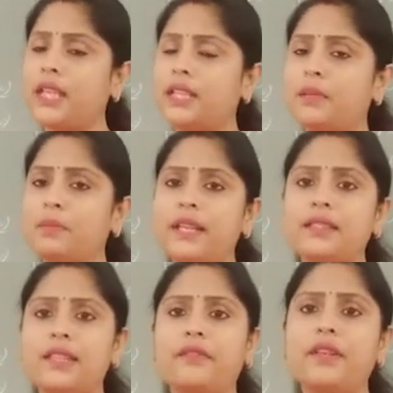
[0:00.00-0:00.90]
taking
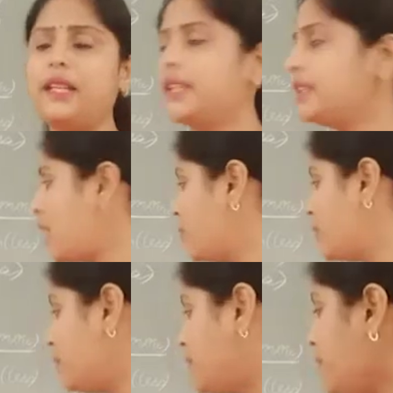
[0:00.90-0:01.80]
place, definitely there
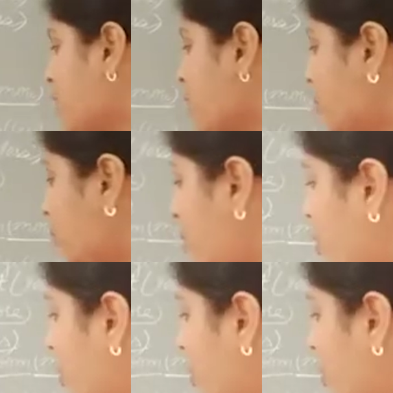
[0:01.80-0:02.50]
will be more